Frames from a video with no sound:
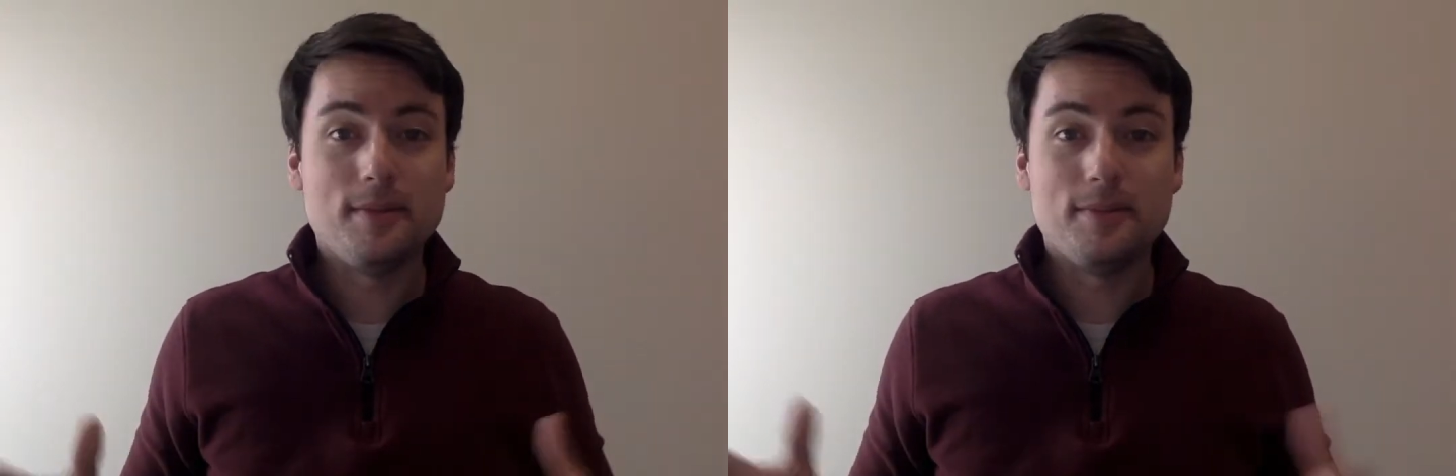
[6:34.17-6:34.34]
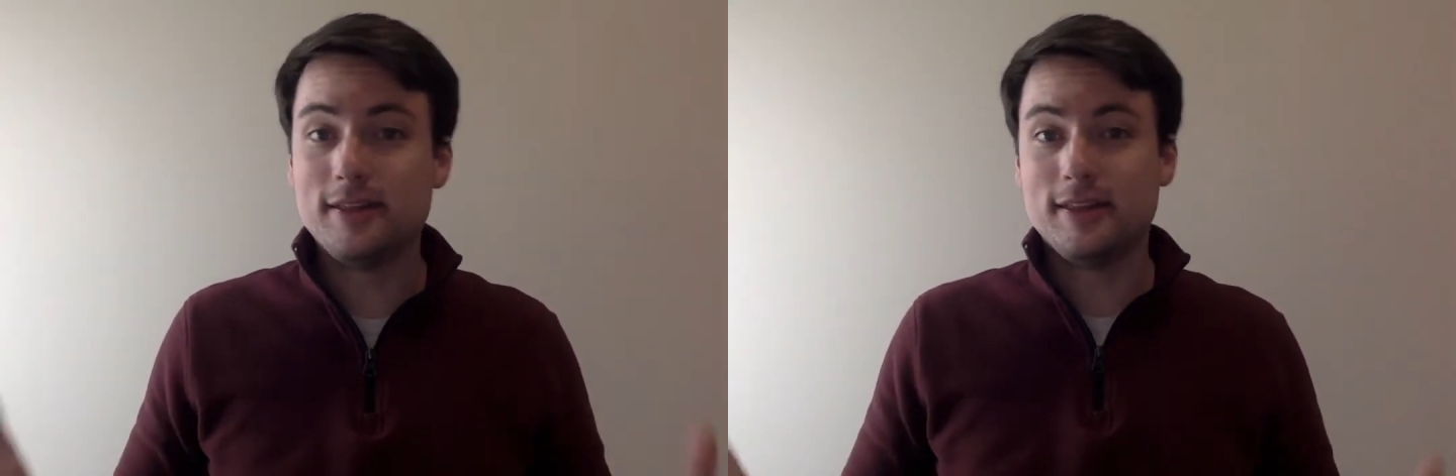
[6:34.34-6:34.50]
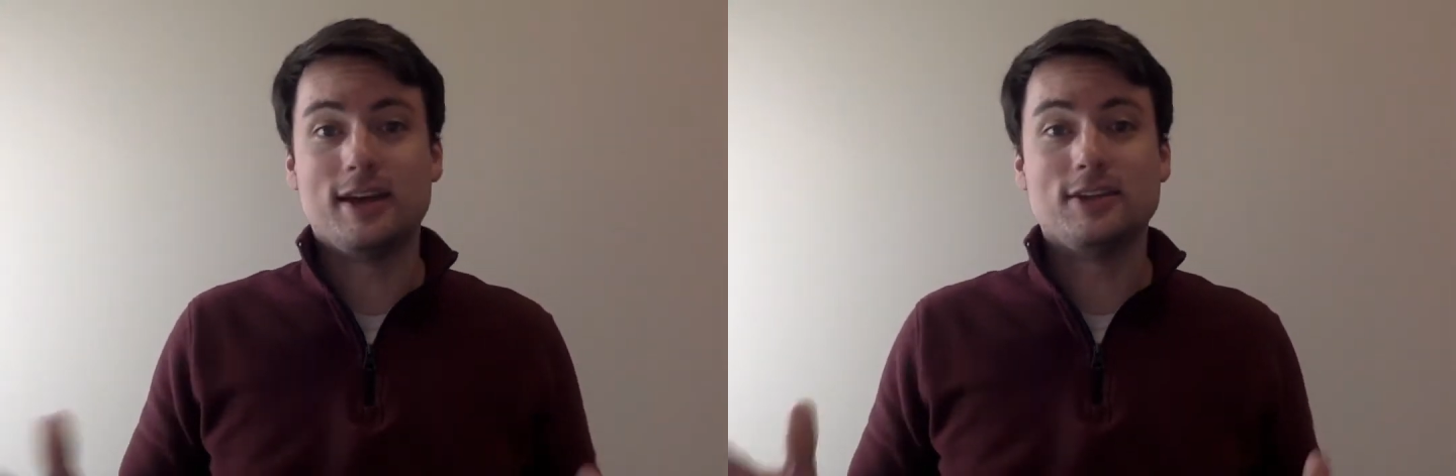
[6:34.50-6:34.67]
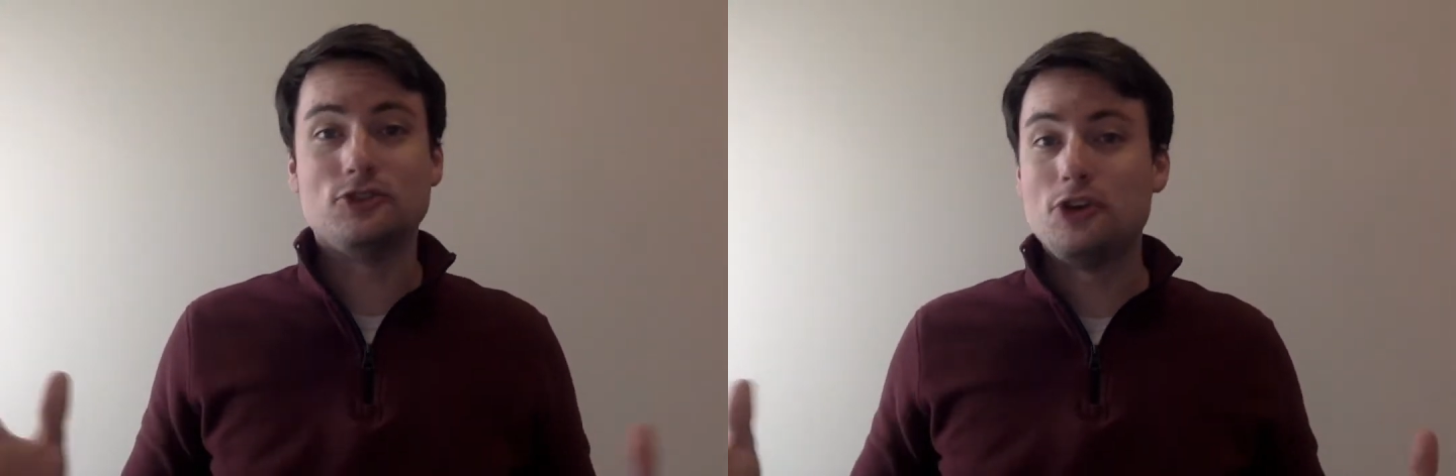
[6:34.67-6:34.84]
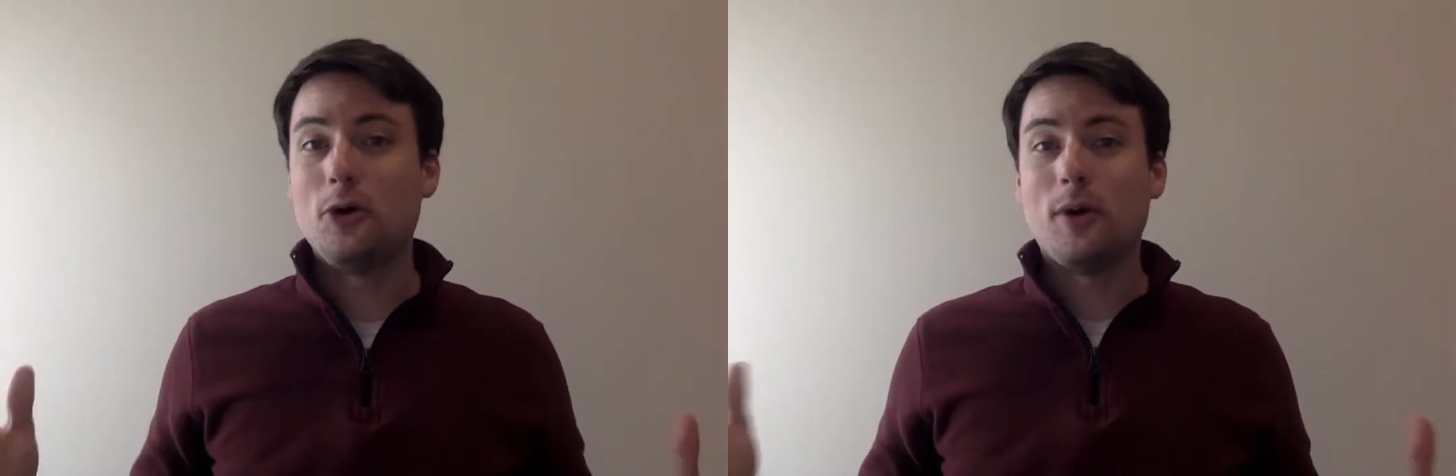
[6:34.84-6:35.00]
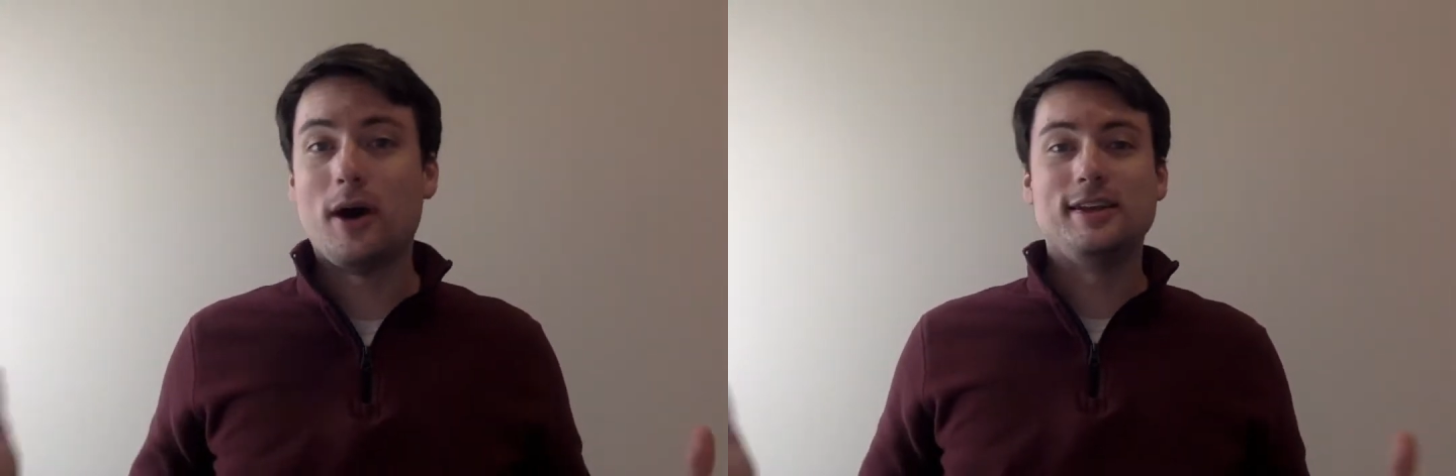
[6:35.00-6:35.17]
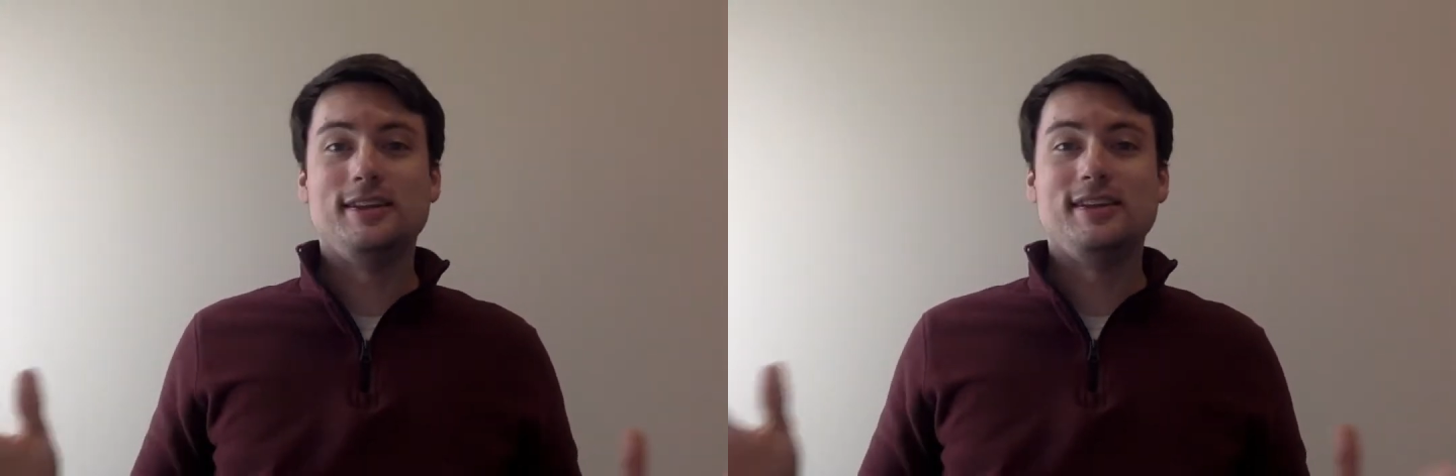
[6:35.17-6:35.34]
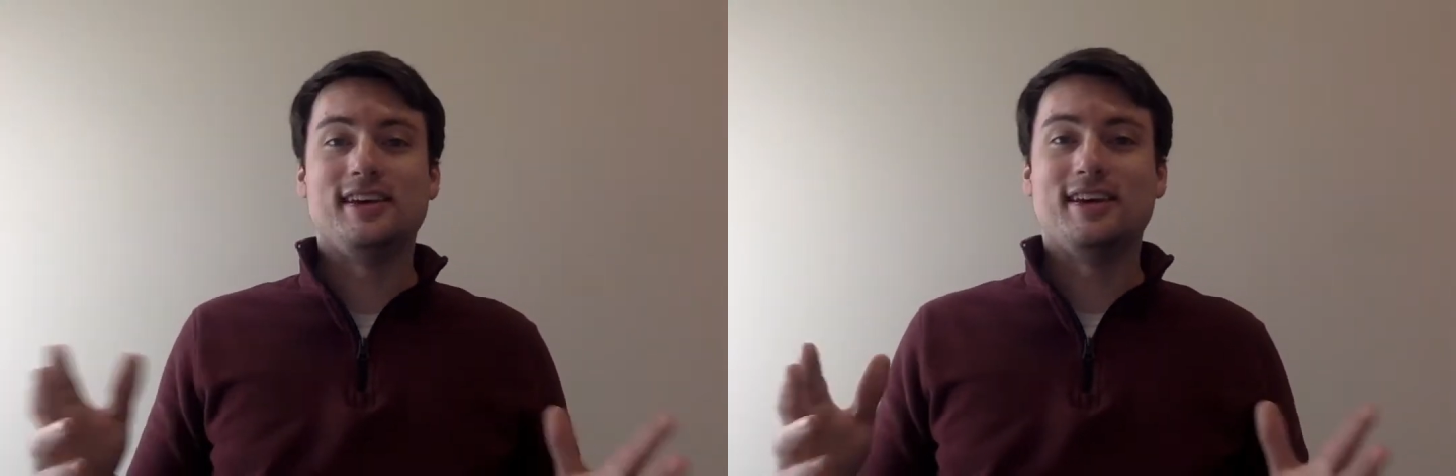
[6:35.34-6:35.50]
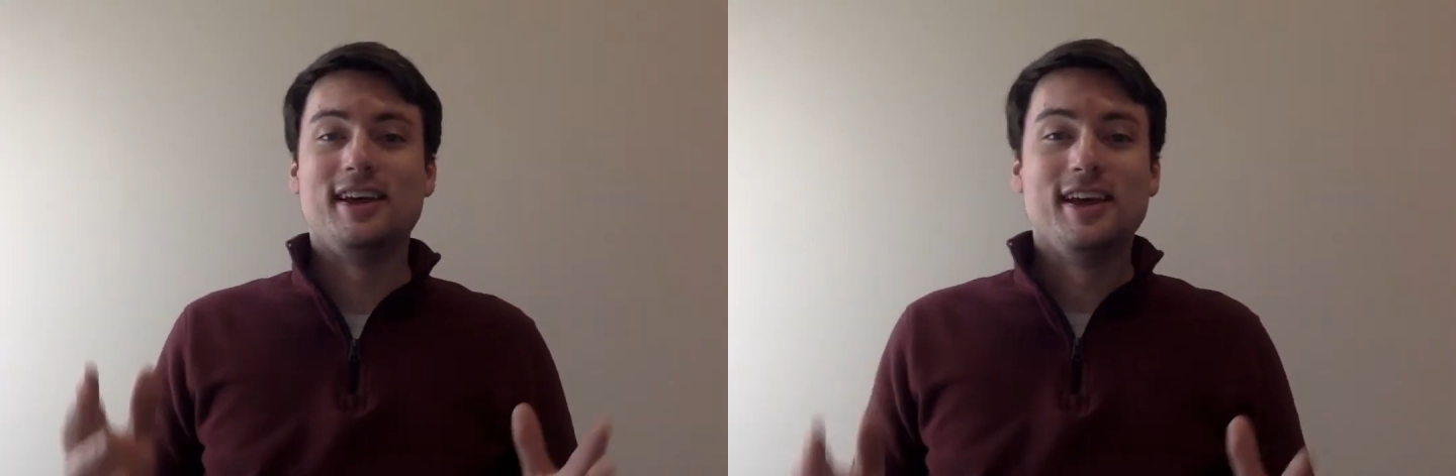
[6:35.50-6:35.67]
about that has no
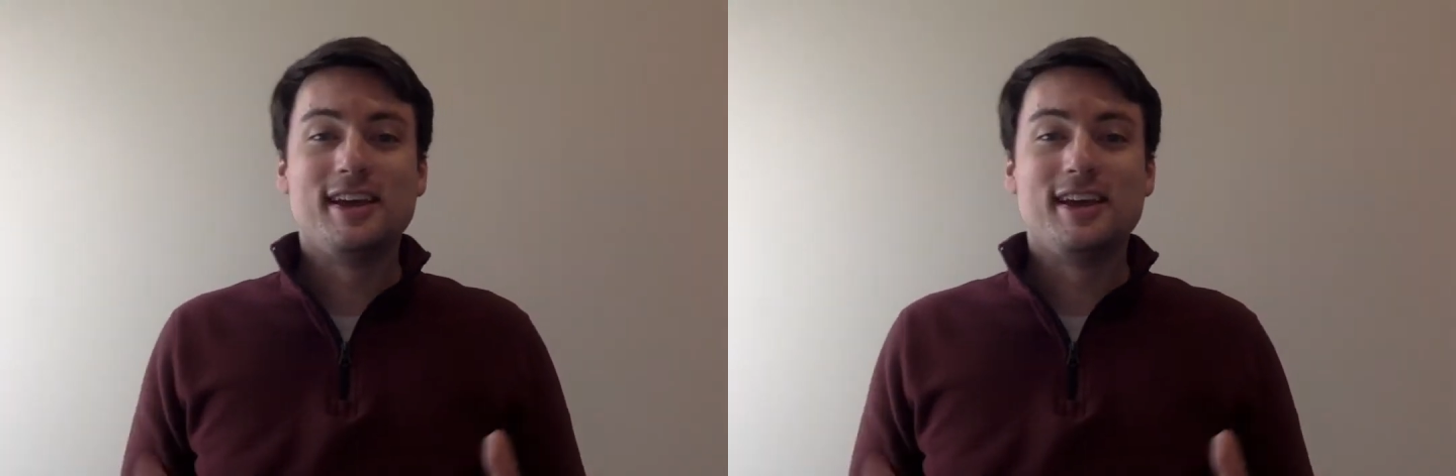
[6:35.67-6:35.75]
idea,